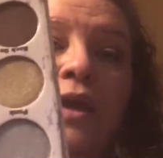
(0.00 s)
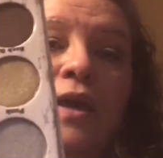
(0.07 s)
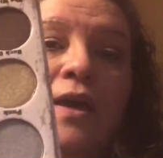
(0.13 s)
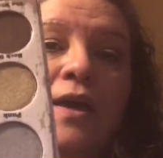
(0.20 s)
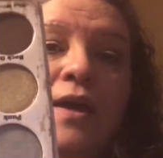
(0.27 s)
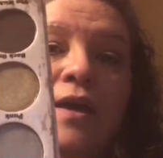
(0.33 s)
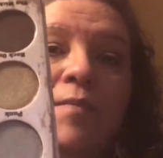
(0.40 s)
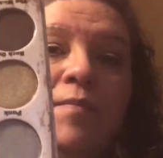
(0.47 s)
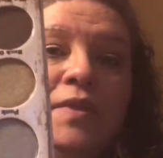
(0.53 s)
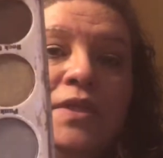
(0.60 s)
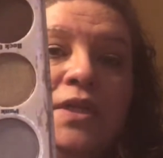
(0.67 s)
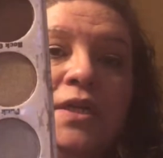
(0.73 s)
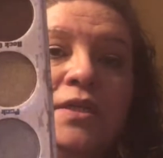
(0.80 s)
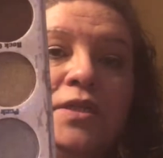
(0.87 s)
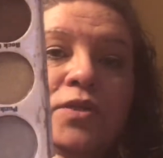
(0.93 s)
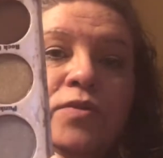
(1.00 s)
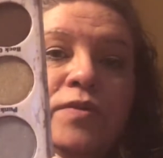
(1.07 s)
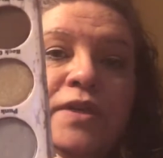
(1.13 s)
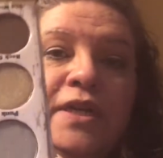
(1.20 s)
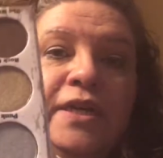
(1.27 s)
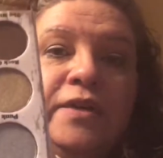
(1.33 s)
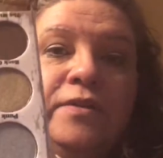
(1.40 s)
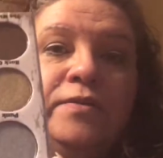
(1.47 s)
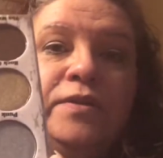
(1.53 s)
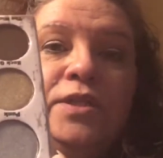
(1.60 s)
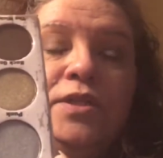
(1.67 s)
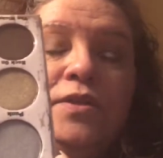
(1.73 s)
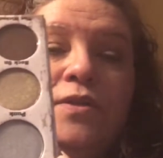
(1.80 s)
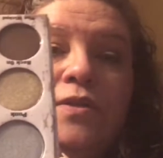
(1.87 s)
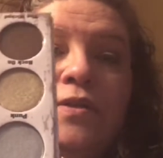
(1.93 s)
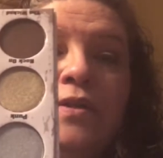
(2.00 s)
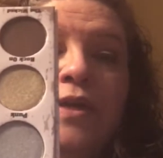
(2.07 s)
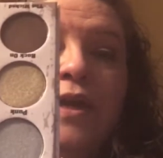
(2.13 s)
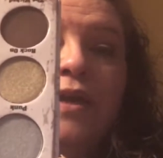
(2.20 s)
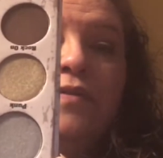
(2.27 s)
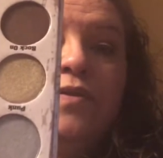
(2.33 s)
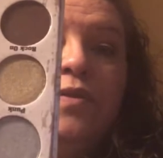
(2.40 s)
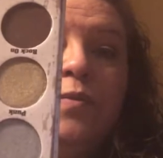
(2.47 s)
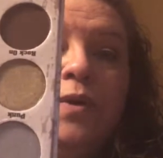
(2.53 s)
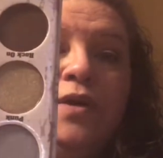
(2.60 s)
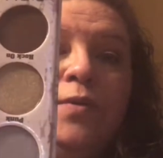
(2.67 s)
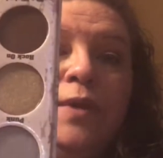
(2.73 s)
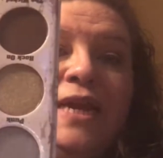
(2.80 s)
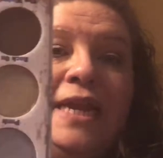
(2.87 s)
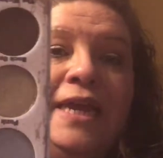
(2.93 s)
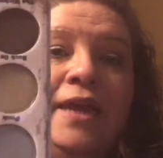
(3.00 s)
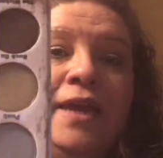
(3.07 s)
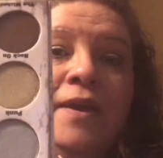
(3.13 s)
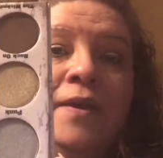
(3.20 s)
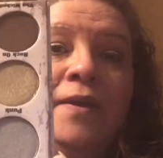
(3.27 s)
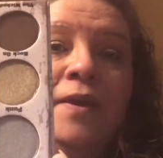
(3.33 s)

sun's going down, so I have to work quickly.